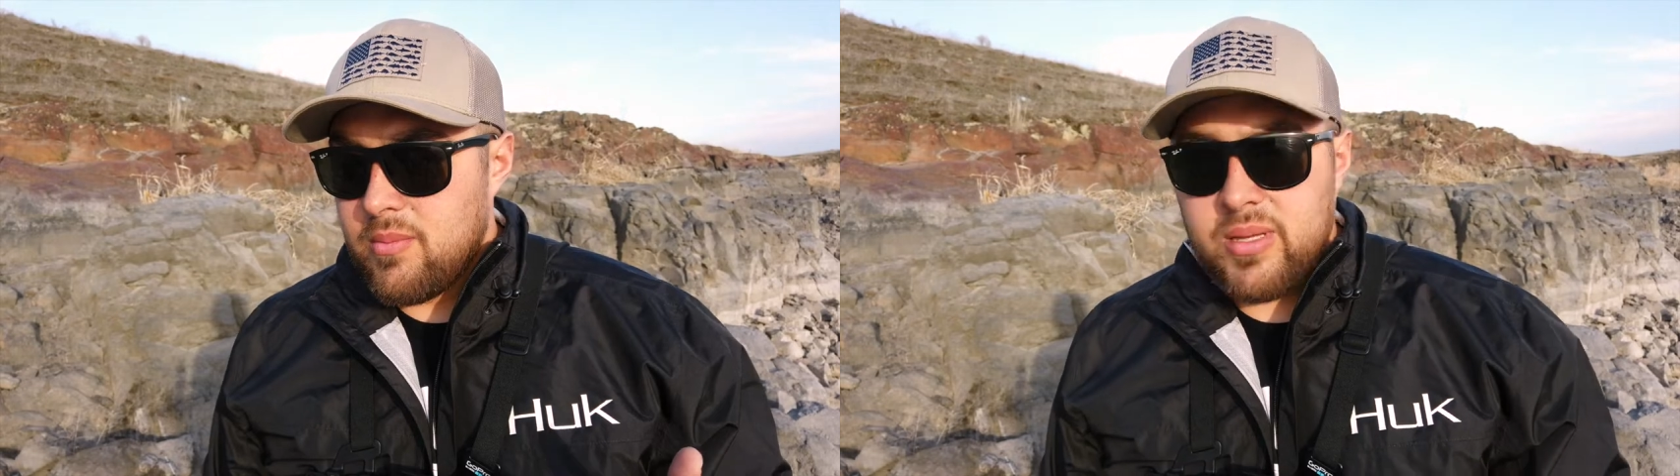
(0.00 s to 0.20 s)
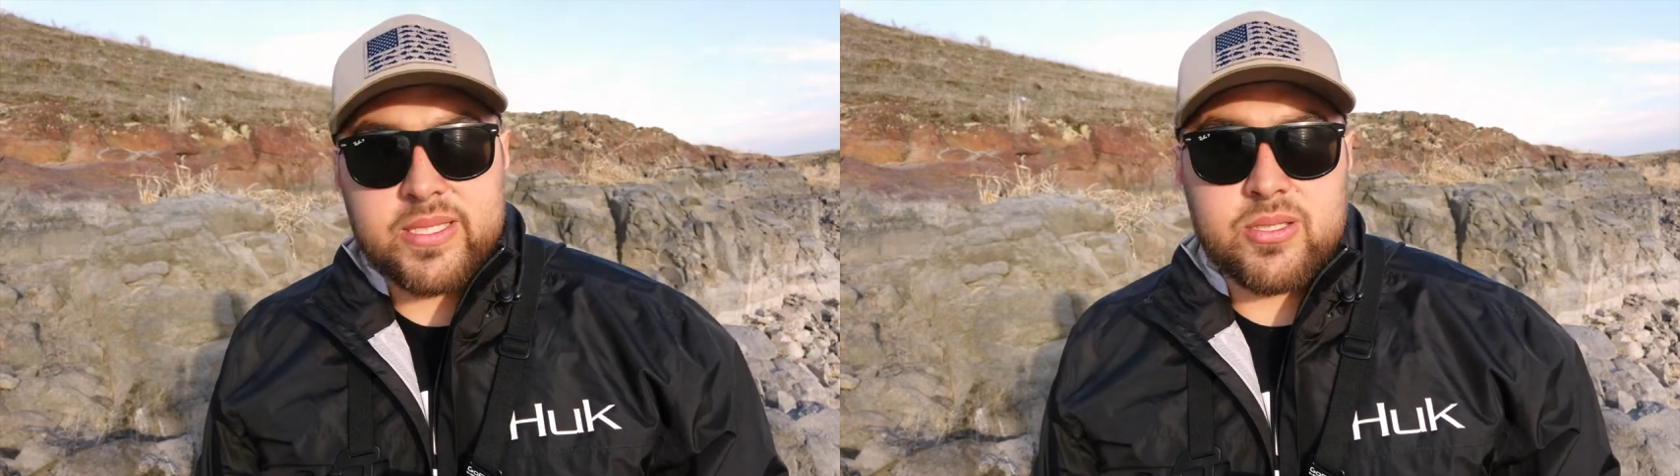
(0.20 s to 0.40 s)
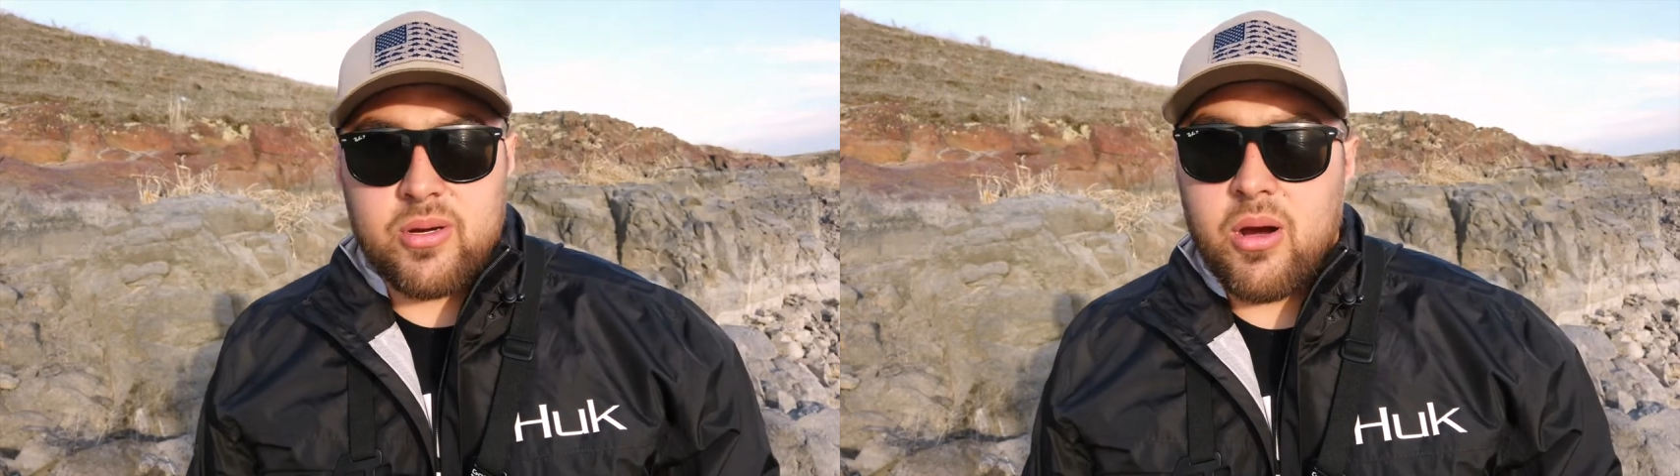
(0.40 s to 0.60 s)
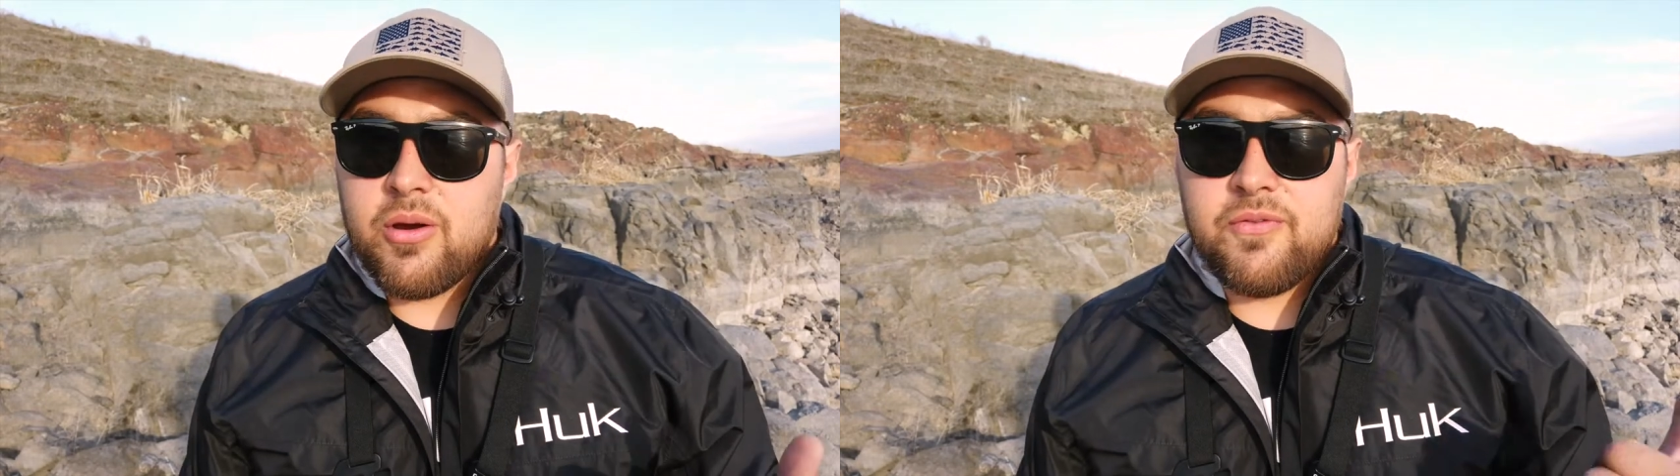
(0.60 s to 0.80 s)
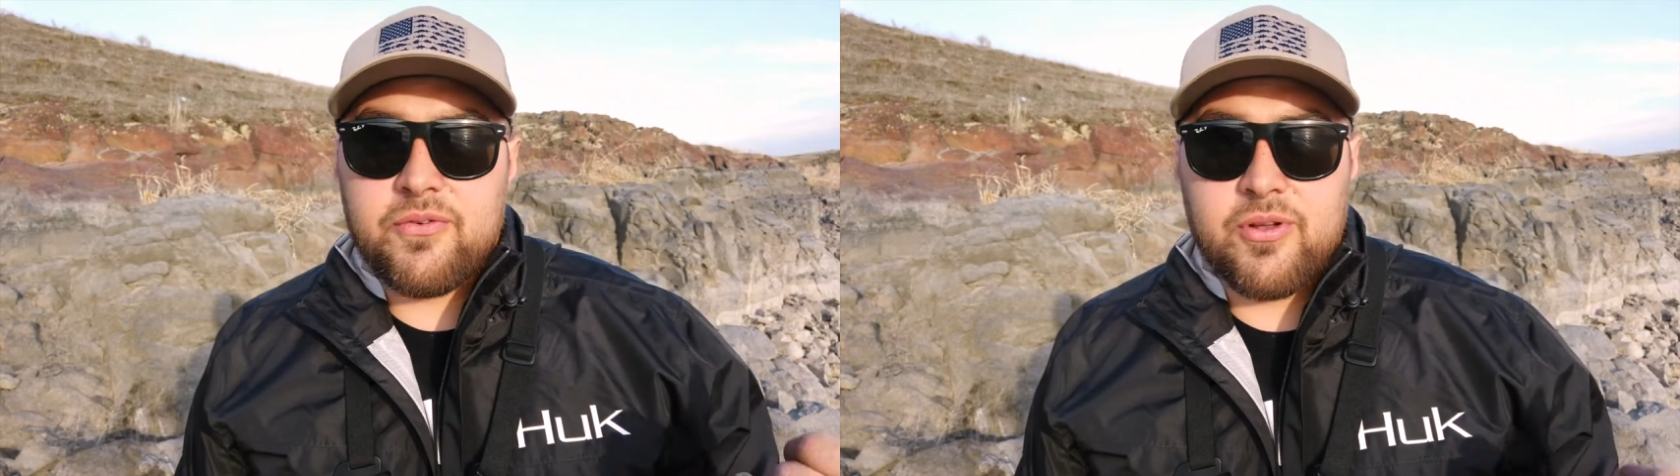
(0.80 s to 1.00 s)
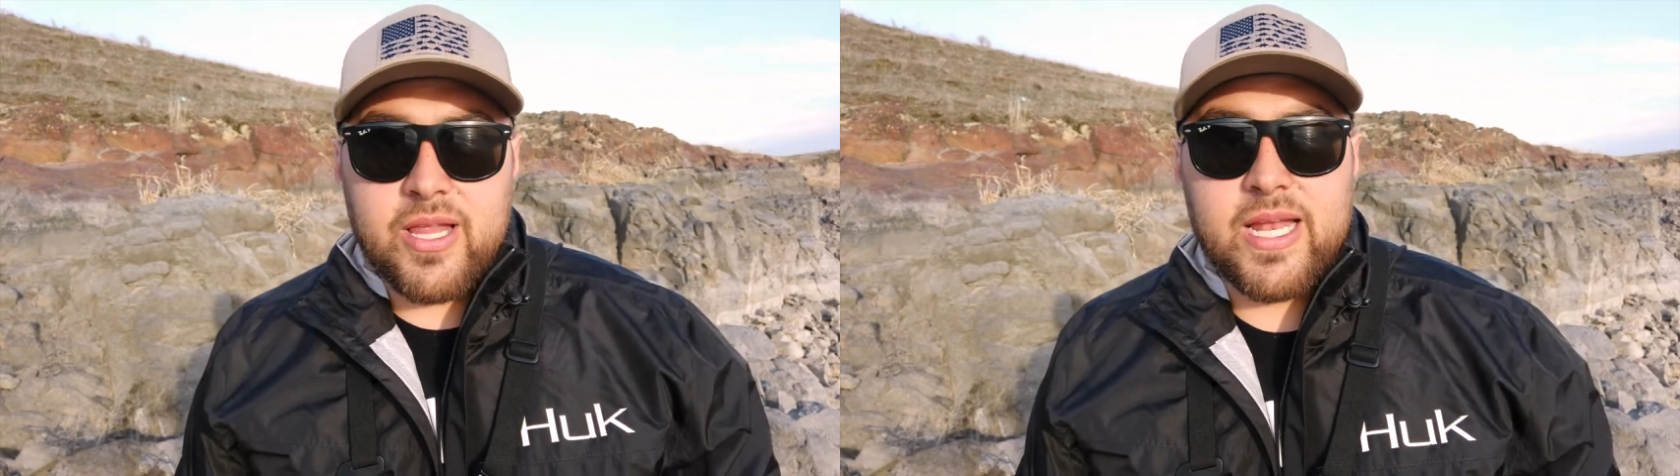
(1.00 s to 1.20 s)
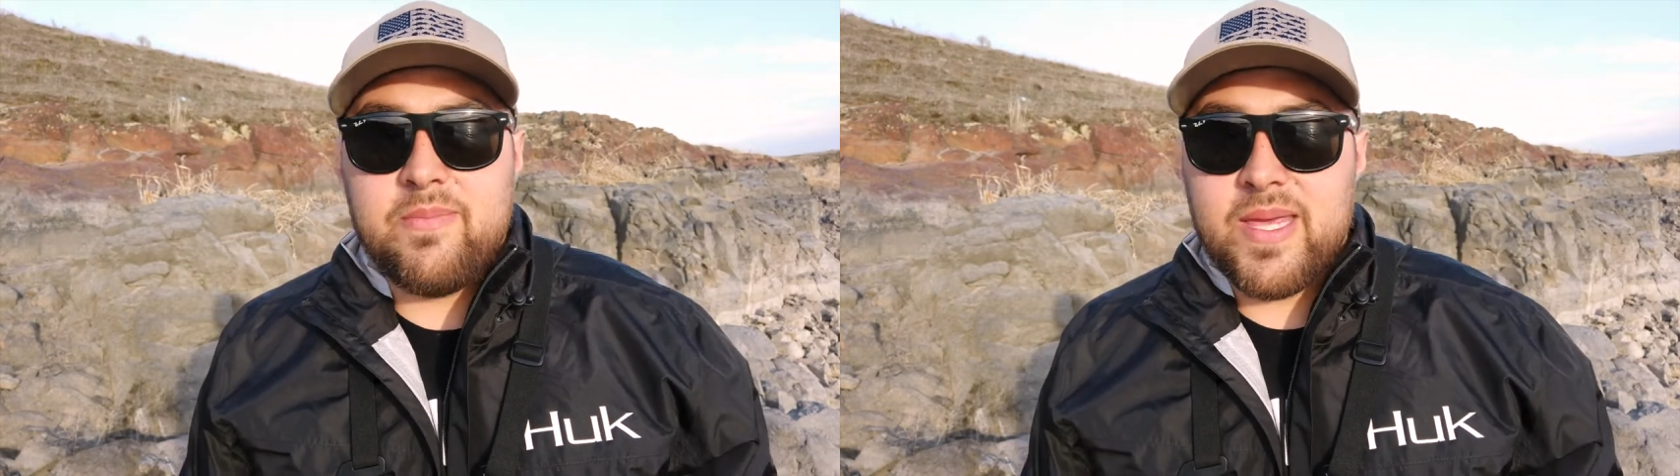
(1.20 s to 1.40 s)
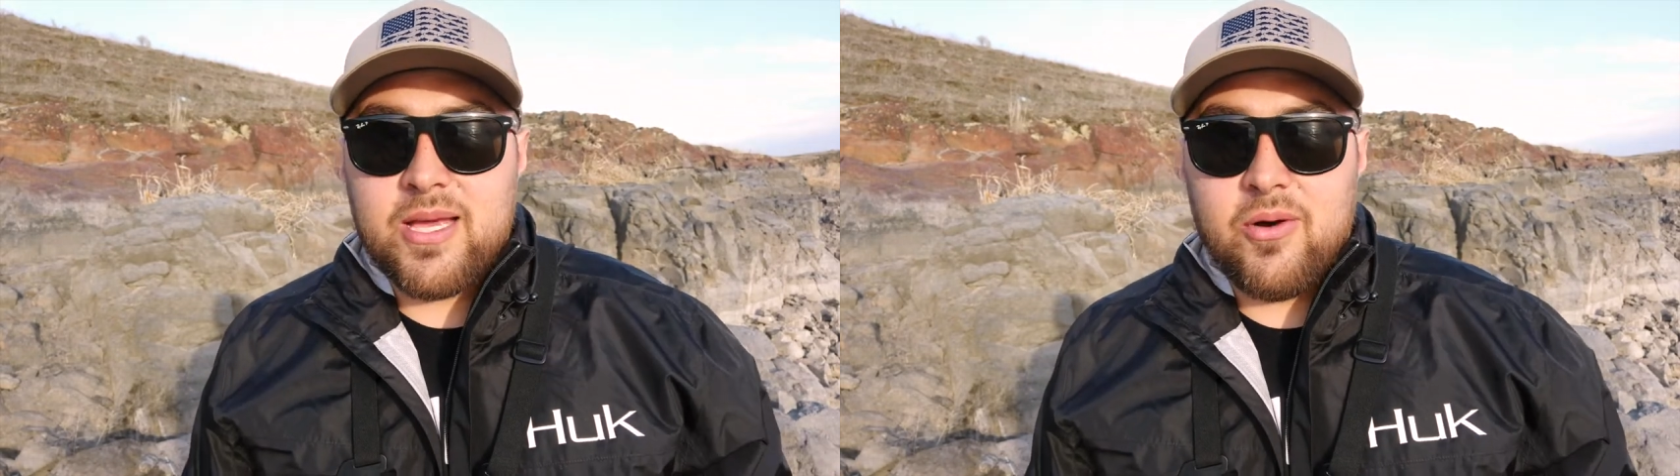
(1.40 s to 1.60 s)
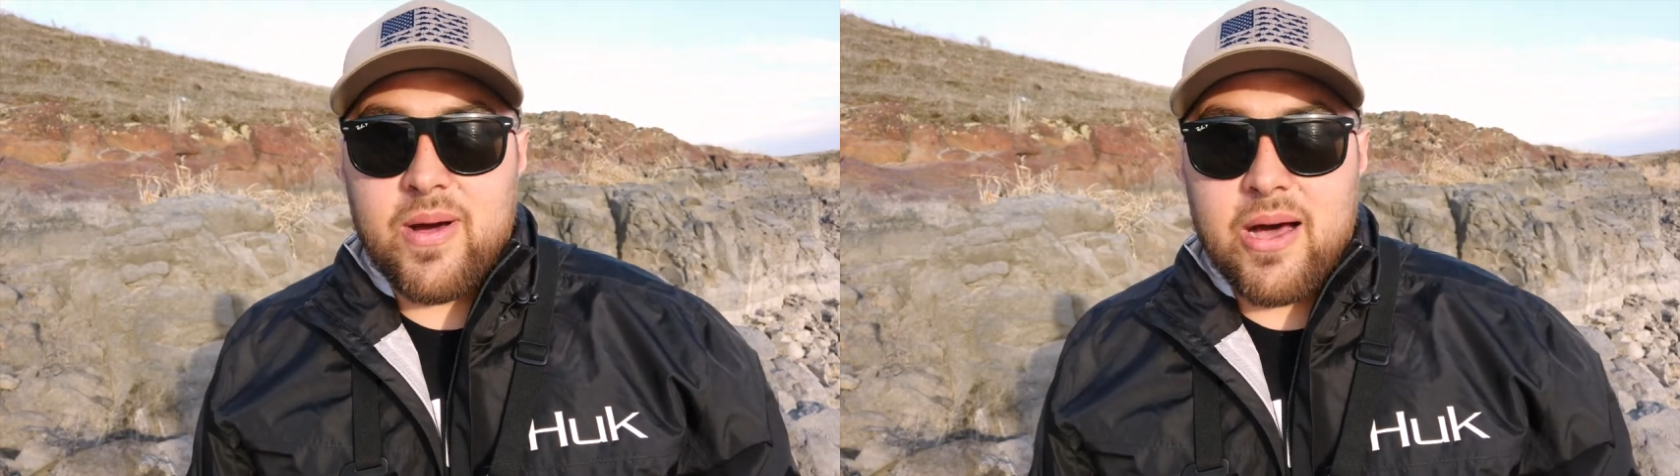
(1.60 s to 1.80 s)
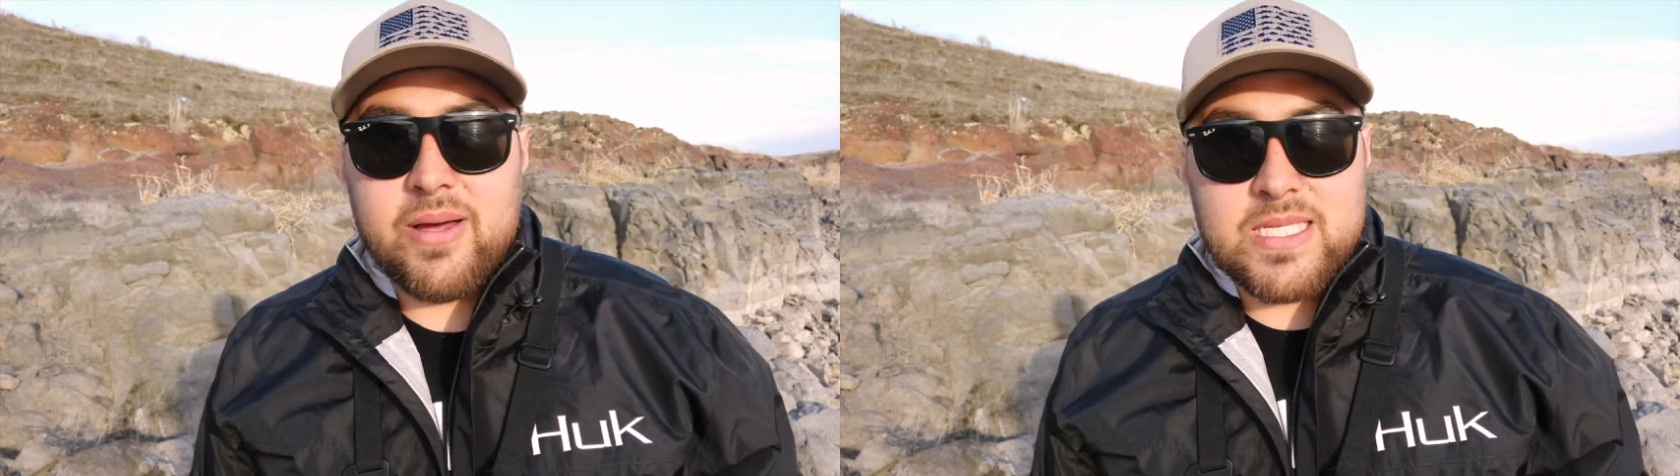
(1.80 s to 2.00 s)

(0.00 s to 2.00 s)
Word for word: bless her heart, for letting me go out